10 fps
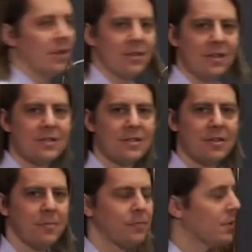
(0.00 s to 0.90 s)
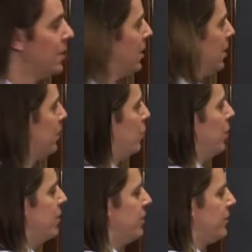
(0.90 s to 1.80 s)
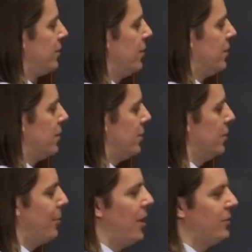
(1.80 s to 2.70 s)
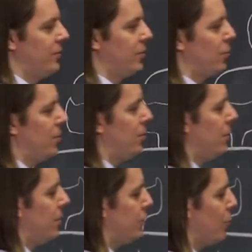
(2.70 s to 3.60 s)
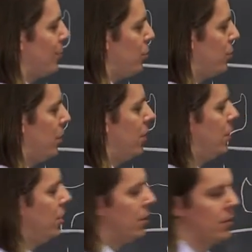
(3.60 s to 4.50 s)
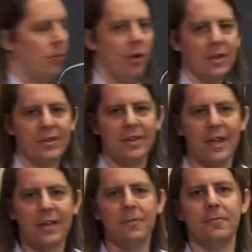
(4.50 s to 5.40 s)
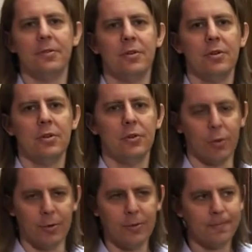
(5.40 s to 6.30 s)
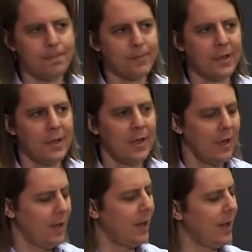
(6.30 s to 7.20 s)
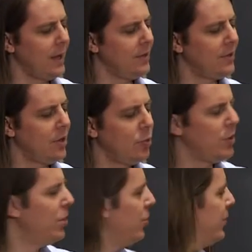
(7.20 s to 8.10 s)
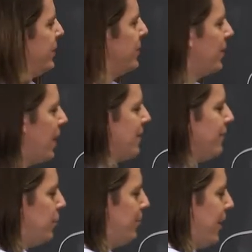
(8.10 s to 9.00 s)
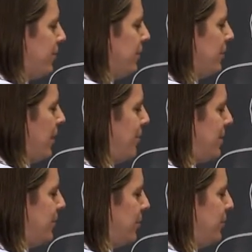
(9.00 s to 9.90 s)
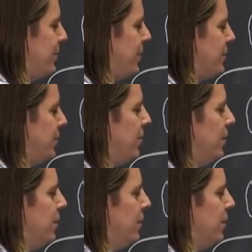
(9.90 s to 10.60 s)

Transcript: like this. One is the positive terminal, terminal. One is the negative terminal. And we know that it's a 9 volt battery, so that means the potential